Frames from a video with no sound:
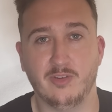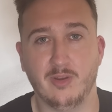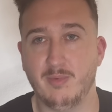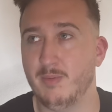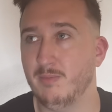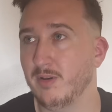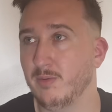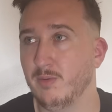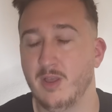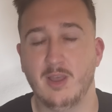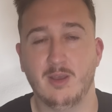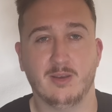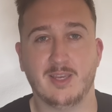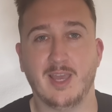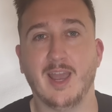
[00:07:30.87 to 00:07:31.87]
I remember
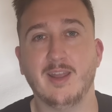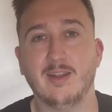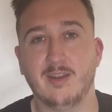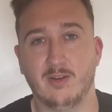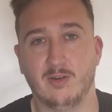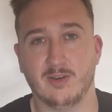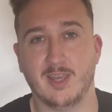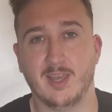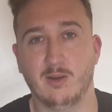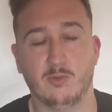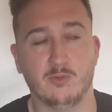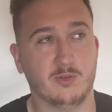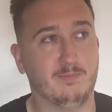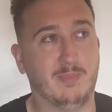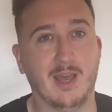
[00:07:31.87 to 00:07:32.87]
Kane did our kit
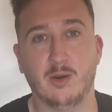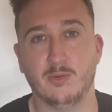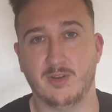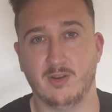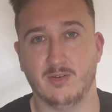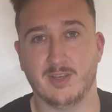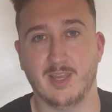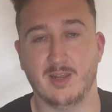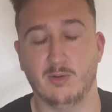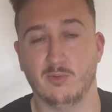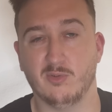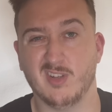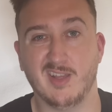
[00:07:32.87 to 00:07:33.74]
launch, Bale did our kit launch,